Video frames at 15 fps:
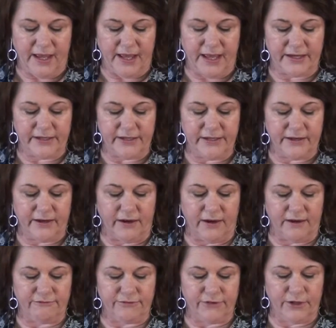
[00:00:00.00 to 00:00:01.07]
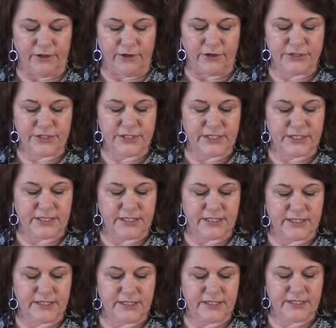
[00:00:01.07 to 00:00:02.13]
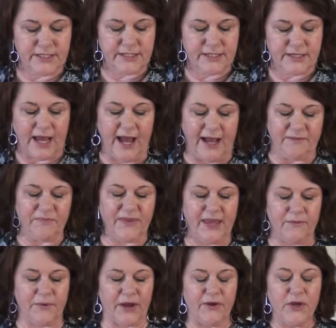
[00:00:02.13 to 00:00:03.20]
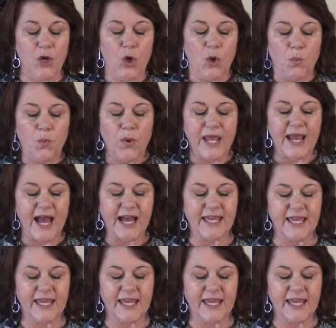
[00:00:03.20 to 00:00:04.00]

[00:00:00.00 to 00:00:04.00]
and I've lost it. Ah, here we go. We are